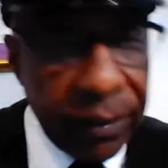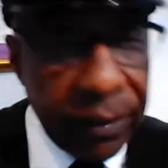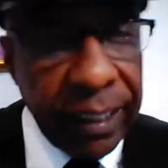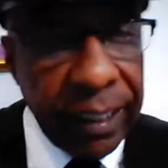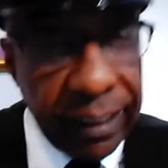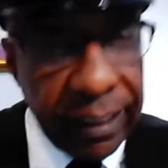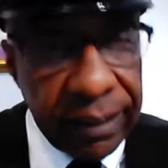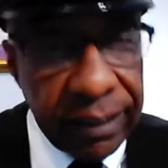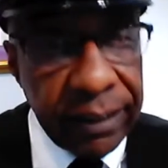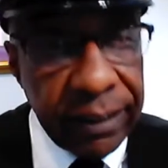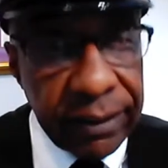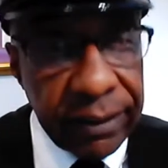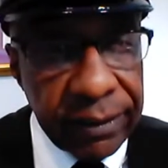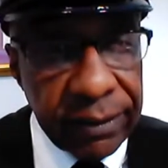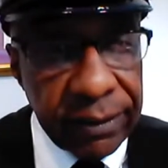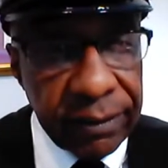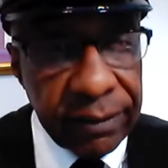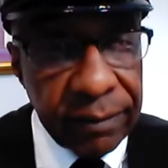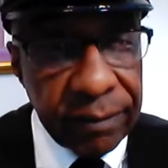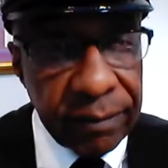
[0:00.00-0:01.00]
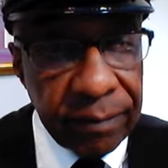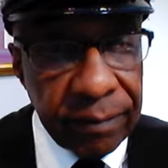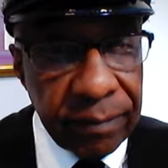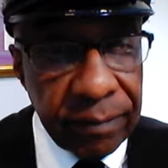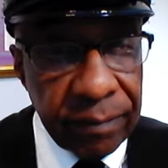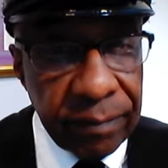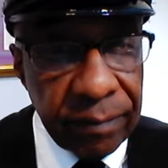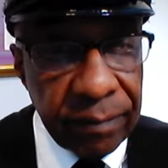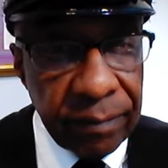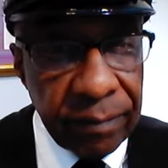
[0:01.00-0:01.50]
play in this.
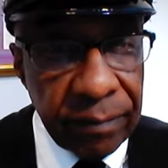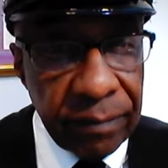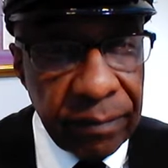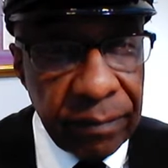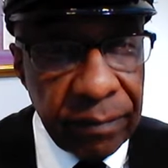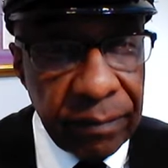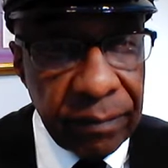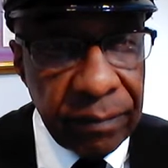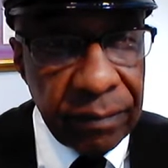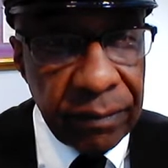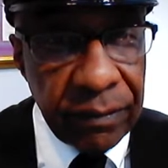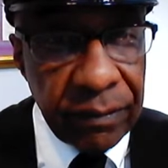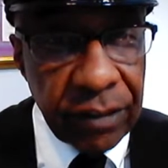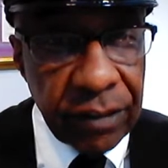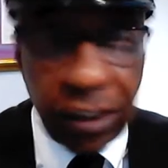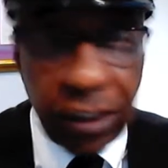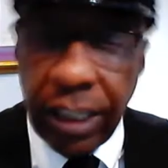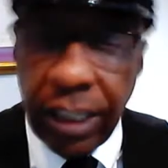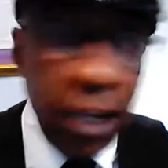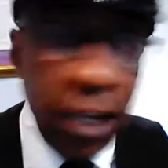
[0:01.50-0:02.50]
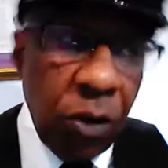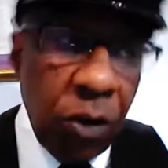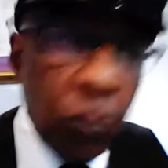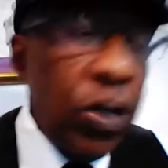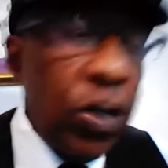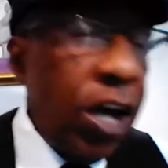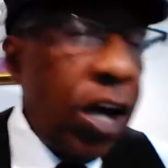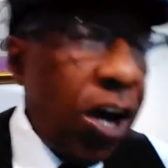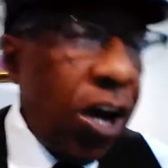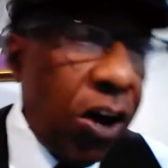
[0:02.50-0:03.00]
See,
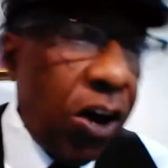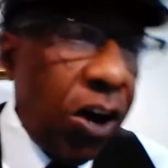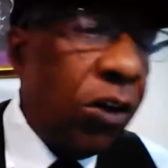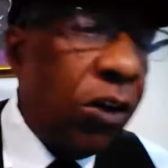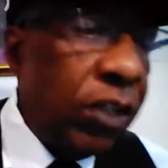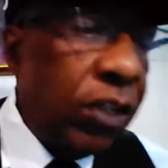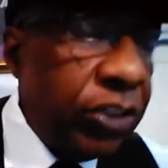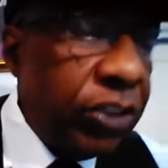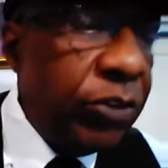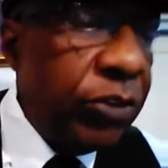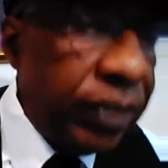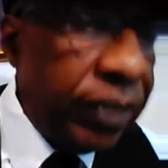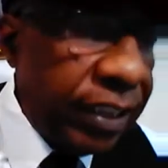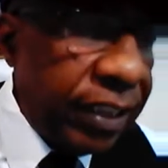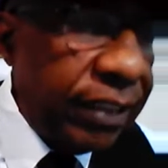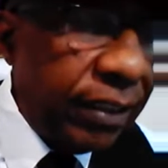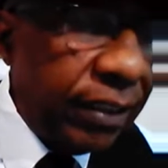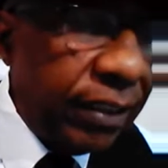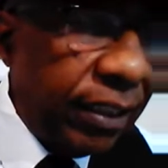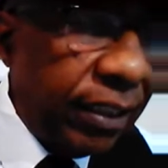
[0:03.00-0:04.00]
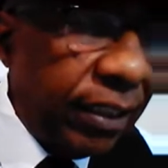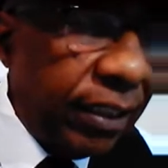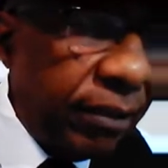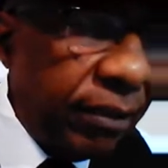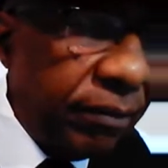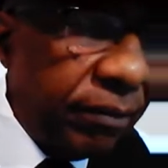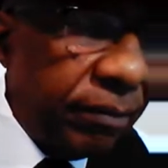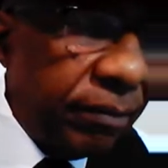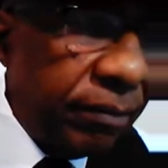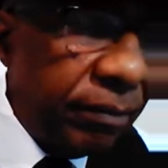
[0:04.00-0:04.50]
we all are too sensitive.